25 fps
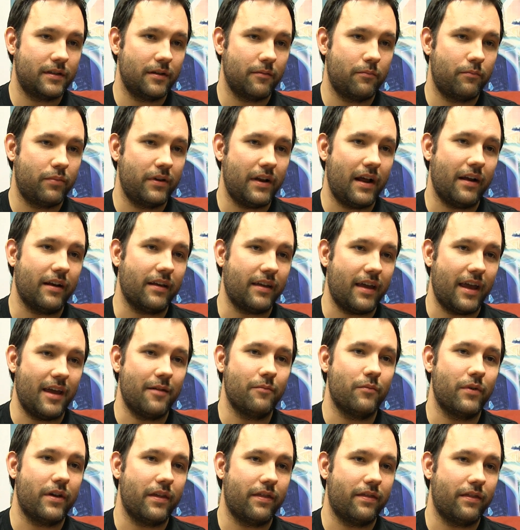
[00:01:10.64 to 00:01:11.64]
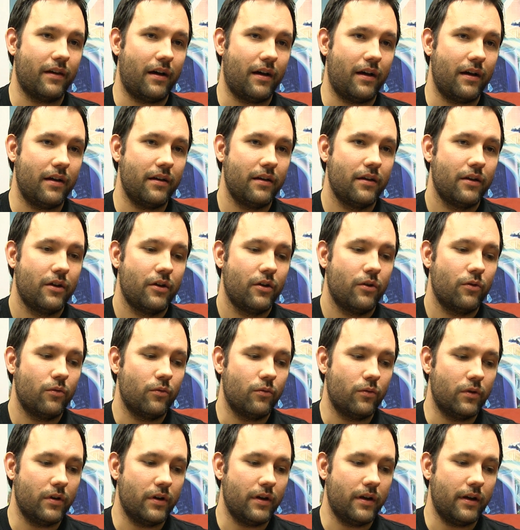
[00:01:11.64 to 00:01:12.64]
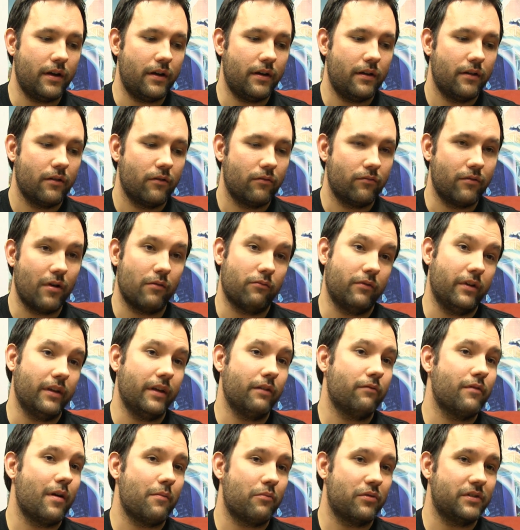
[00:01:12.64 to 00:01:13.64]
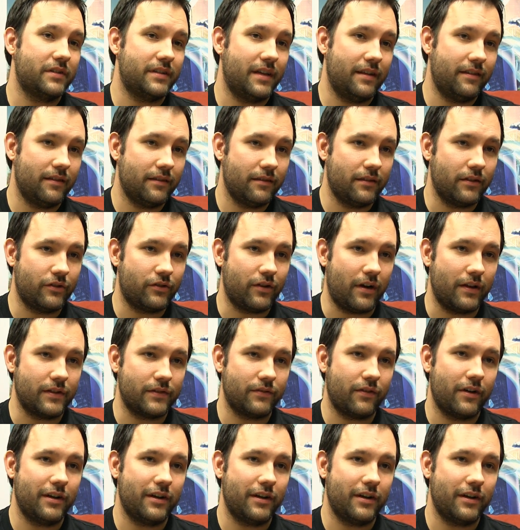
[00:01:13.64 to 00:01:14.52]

to put out a game we thought would really represent the Trials